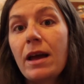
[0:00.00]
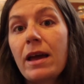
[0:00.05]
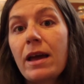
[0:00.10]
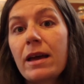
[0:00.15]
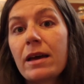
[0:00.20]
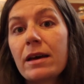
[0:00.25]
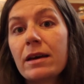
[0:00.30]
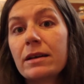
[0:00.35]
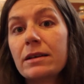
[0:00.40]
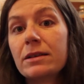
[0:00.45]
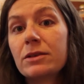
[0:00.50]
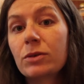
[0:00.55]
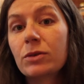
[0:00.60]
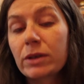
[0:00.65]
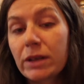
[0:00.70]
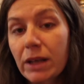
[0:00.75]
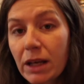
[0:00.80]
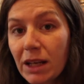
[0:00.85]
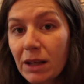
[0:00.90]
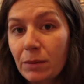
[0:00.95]
and
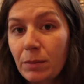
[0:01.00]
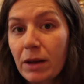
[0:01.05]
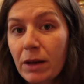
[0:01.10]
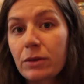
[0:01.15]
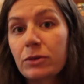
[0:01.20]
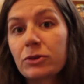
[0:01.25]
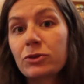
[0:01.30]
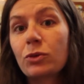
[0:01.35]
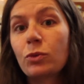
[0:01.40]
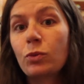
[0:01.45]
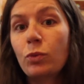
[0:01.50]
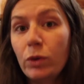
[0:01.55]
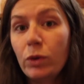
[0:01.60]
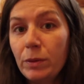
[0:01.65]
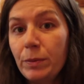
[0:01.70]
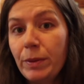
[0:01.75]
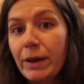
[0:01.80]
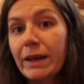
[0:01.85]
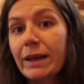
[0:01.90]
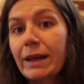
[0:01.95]
Organic Meadows
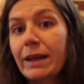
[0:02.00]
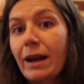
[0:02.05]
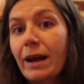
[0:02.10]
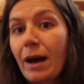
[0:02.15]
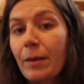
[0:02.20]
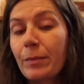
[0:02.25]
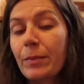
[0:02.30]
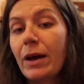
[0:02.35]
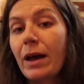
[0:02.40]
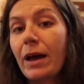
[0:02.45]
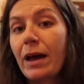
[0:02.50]
would pick it up,